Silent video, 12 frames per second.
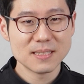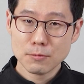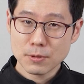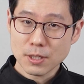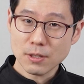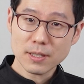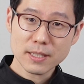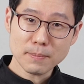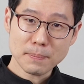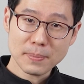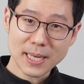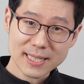Regarding the
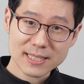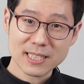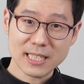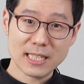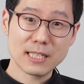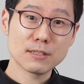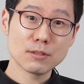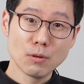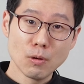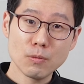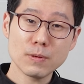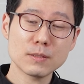pectin, you
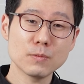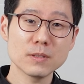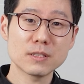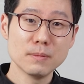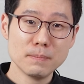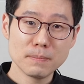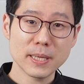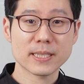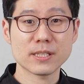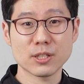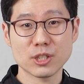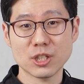always want to mix
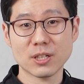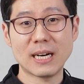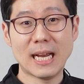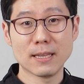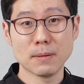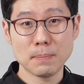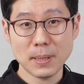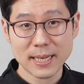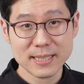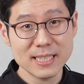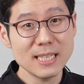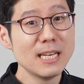the sugar and the
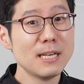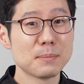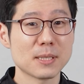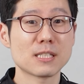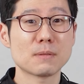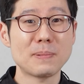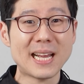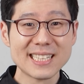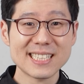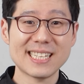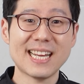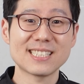pectin because
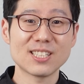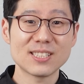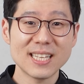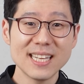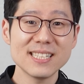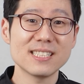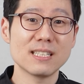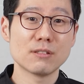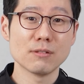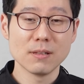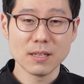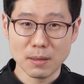pectin has a tendency
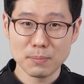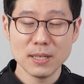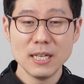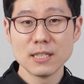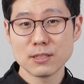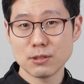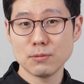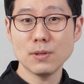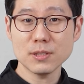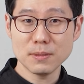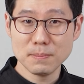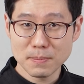to lump, so you
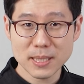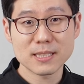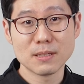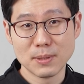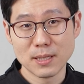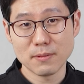want to mix them in